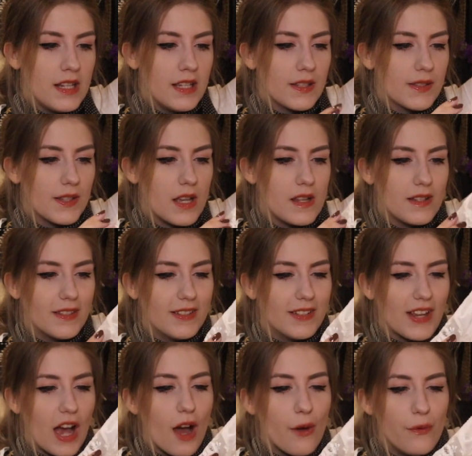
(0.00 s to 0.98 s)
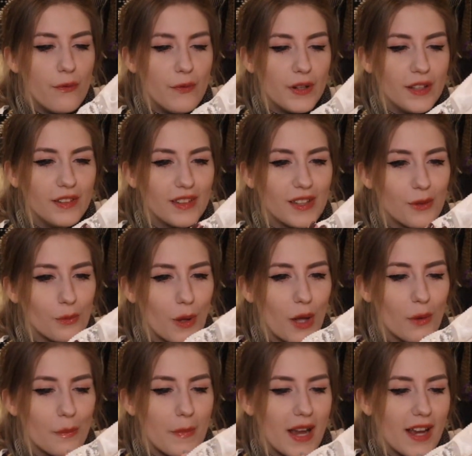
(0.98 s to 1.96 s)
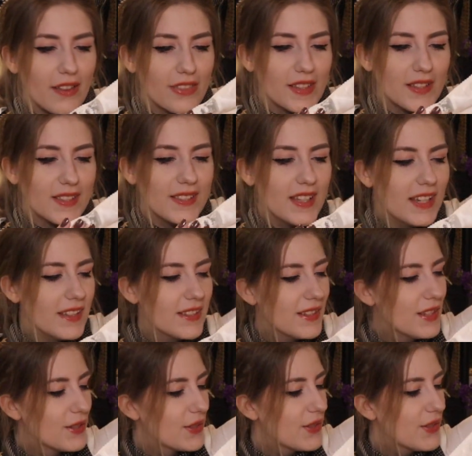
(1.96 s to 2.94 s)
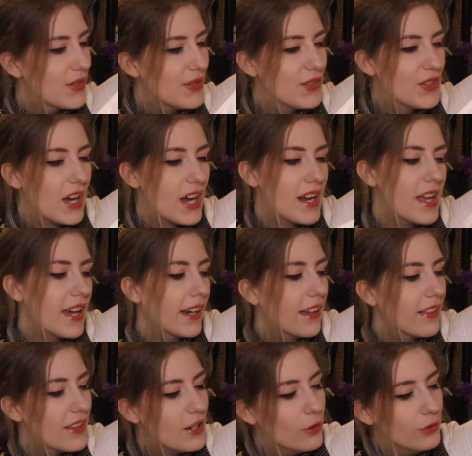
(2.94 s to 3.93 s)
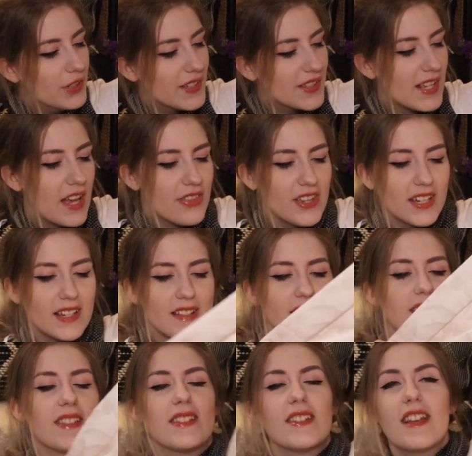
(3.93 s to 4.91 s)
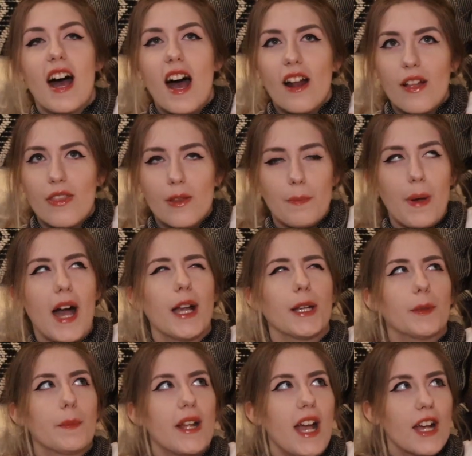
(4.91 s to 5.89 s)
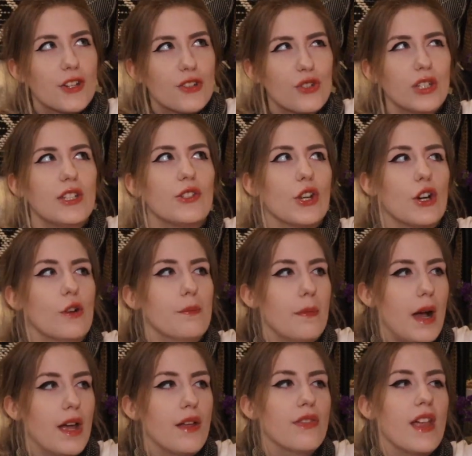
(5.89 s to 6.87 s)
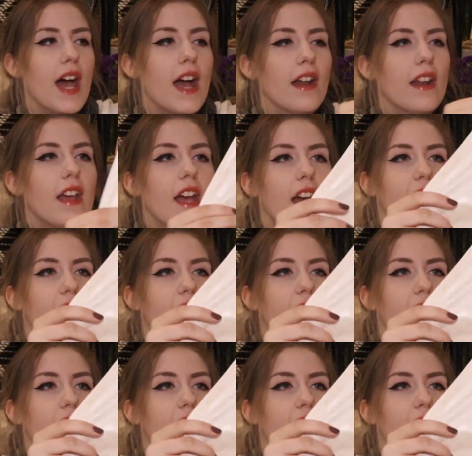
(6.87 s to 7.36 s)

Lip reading: is definitely well made. This lace is stunning. The only sad thing is it's not on the back, but I actually don't mind that.